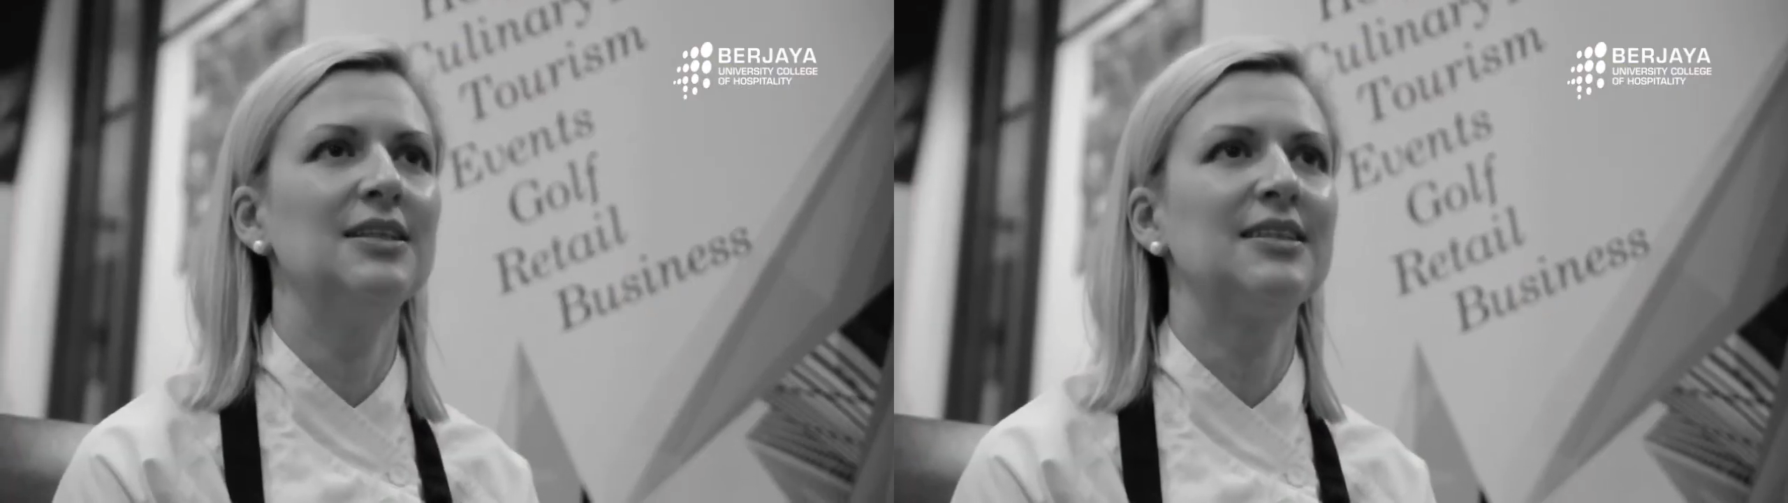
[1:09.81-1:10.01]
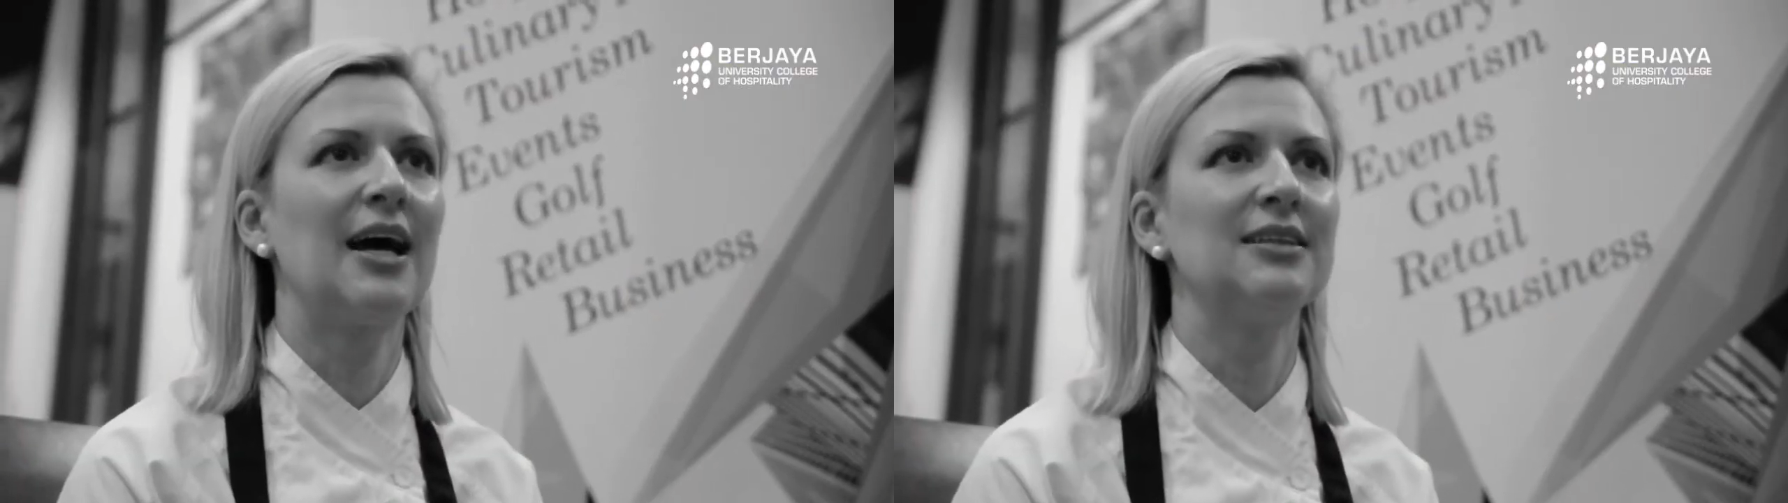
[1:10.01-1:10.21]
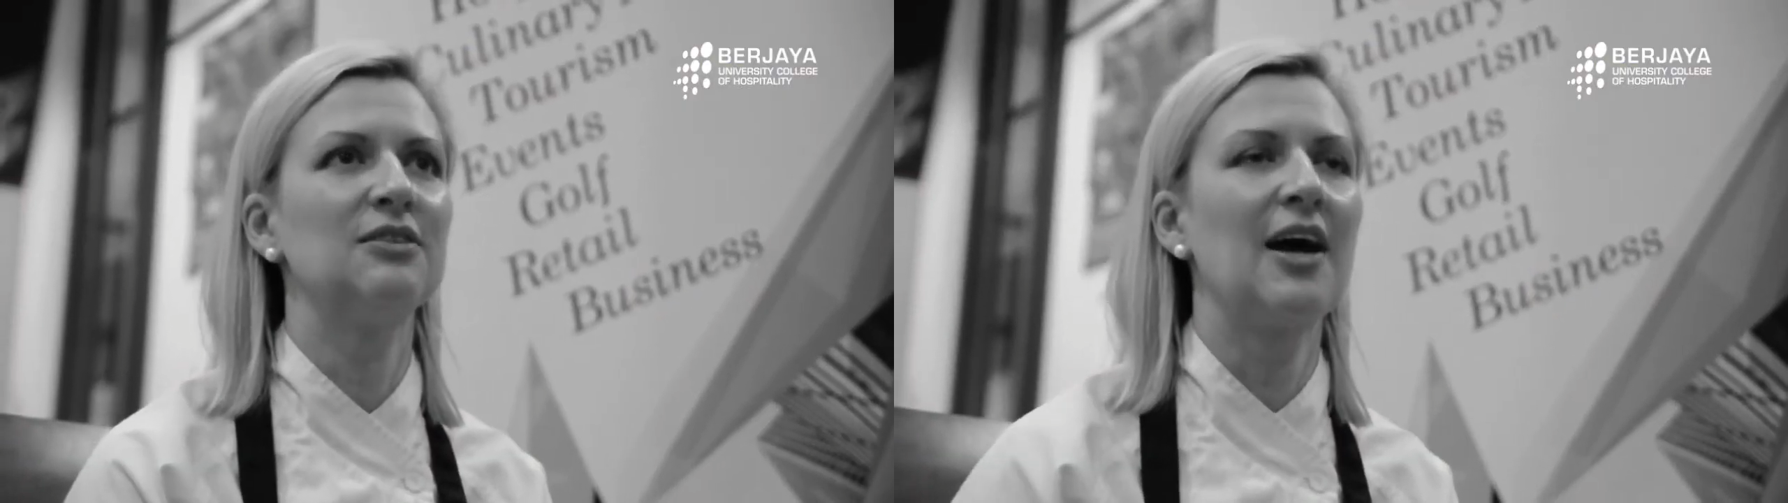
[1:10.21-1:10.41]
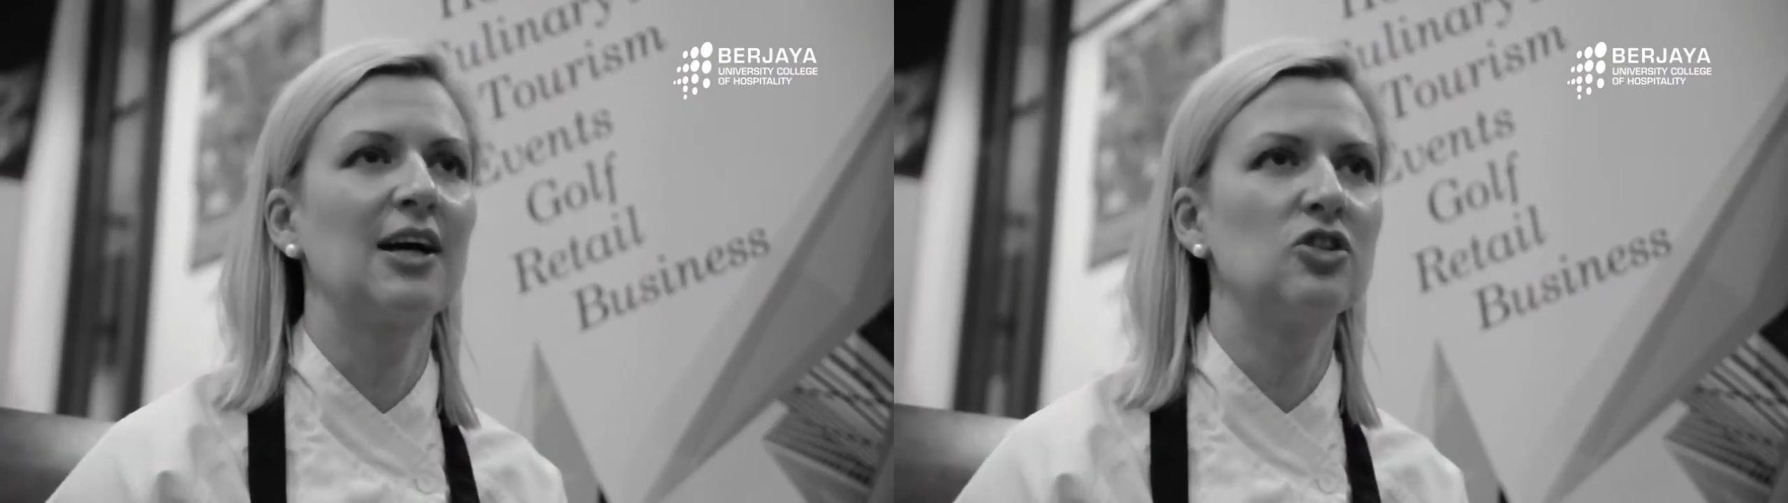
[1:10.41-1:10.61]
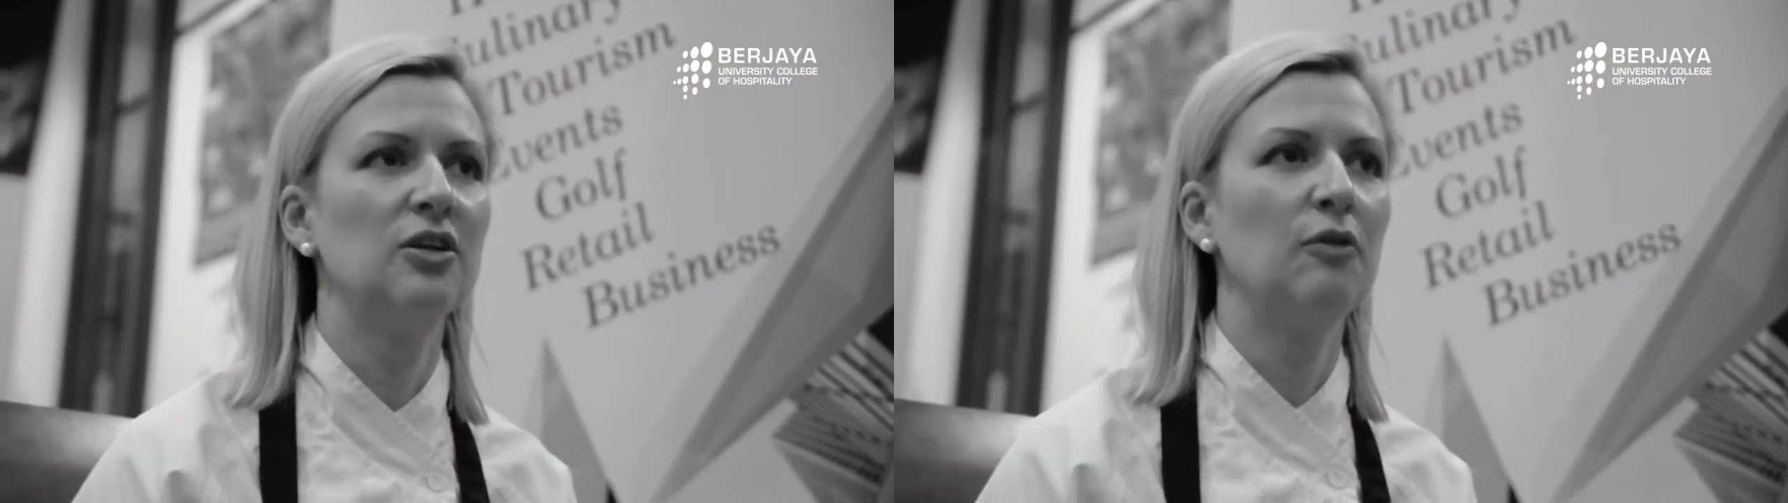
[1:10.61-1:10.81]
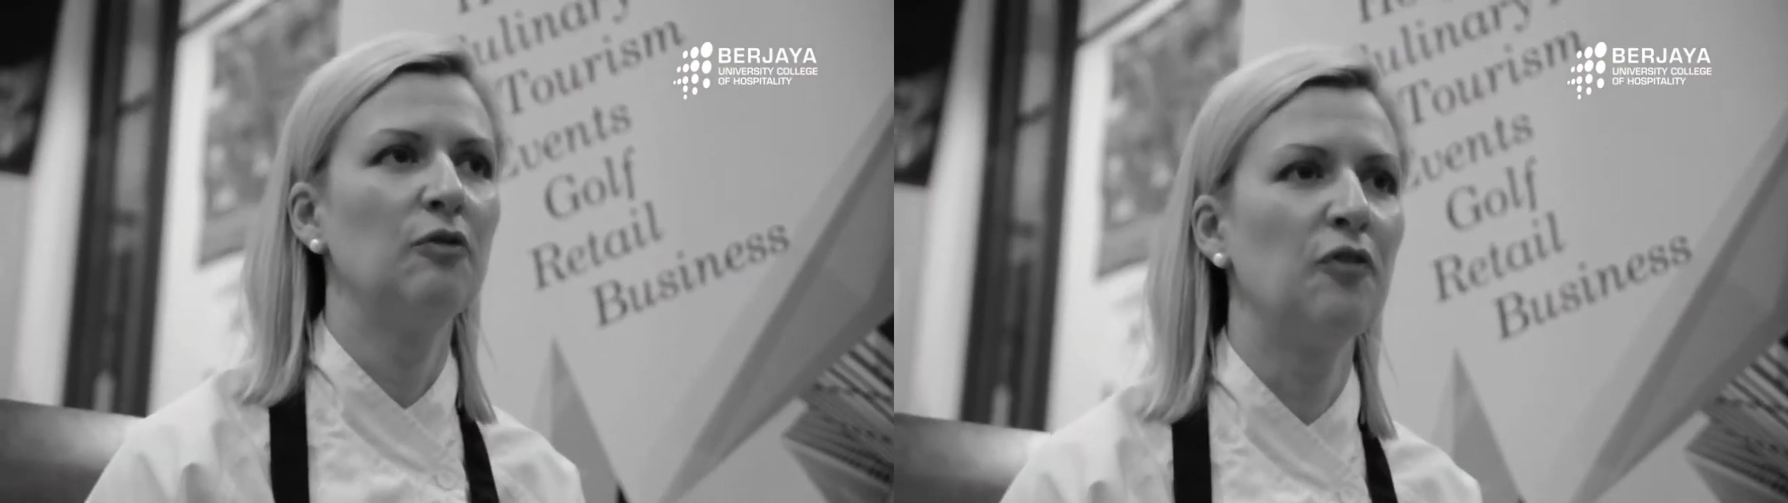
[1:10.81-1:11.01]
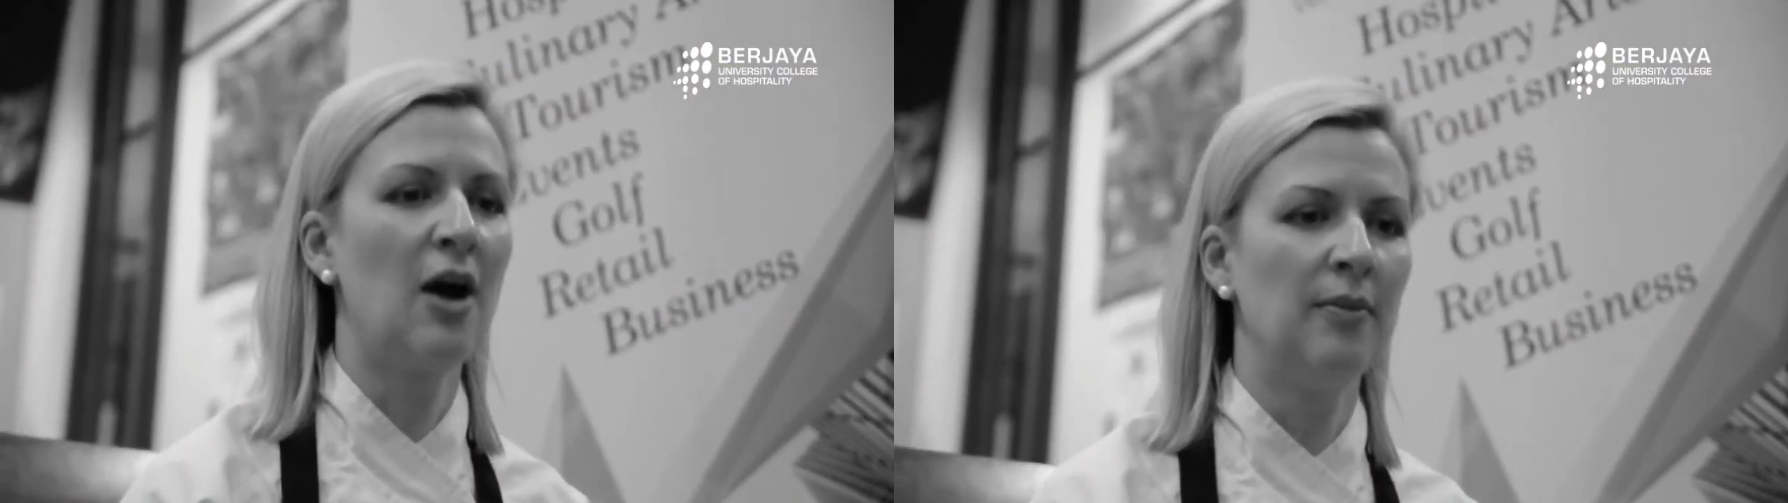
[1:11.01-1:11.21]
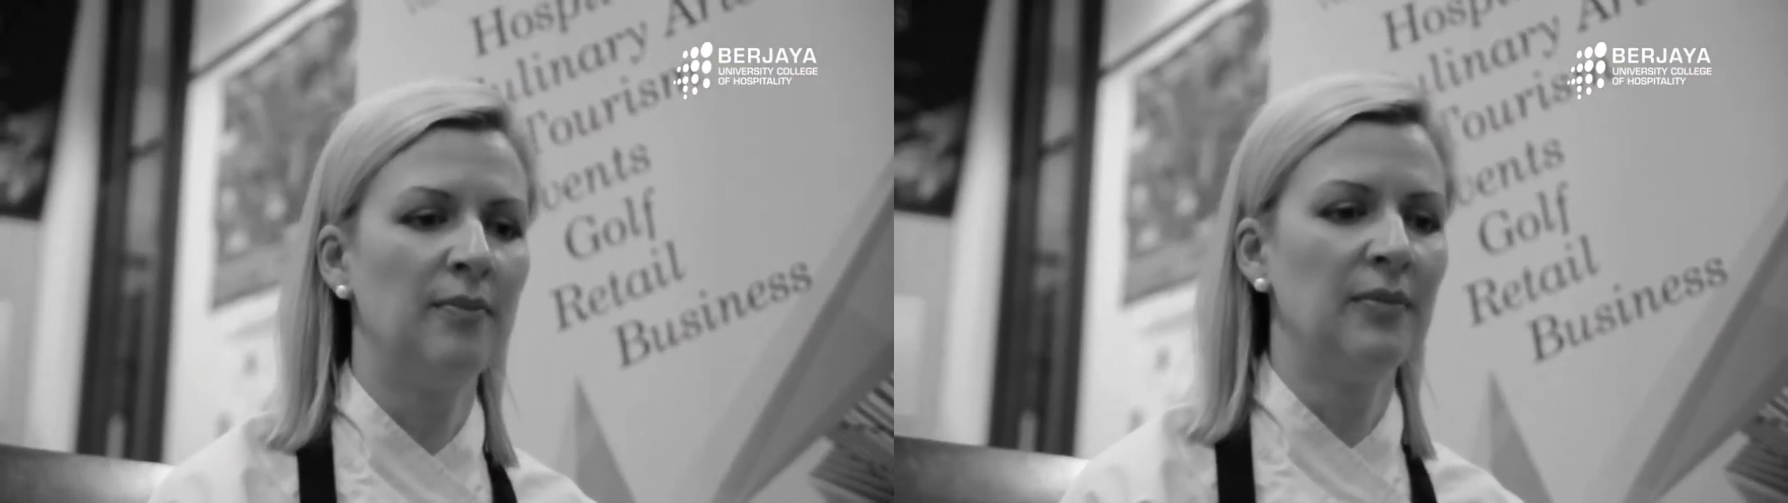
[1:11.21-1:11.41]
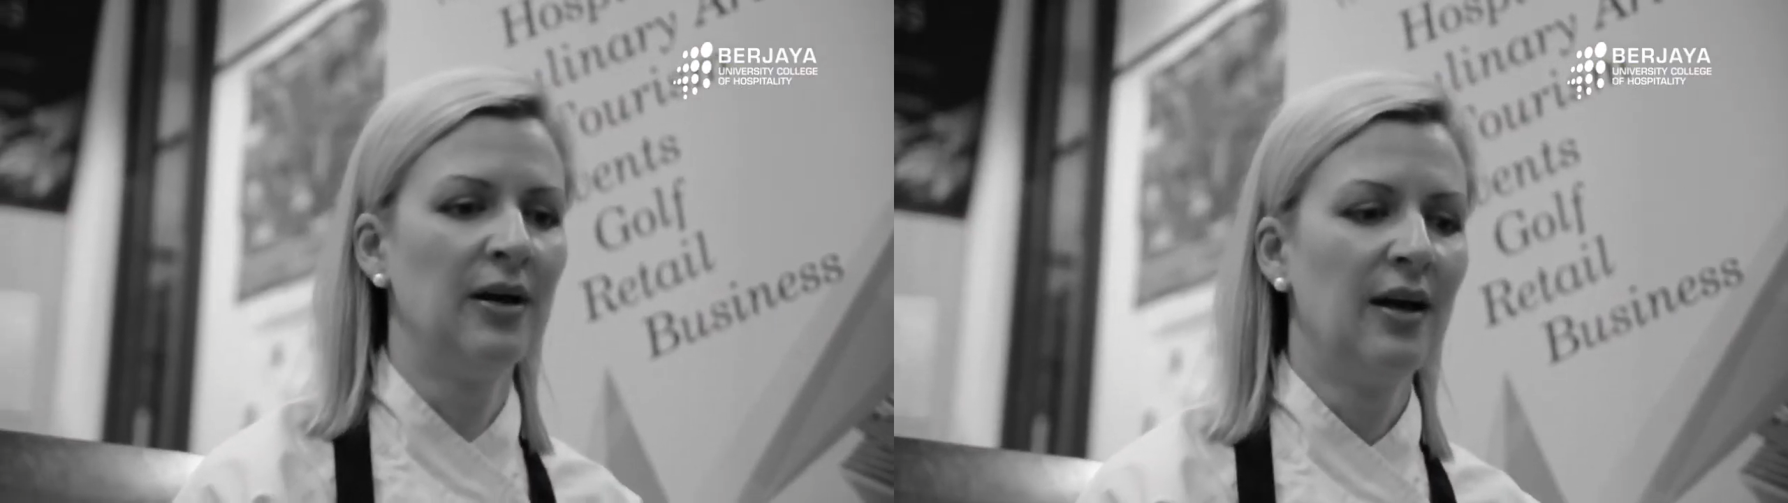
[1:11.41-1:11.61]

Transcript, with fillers: satisfaction from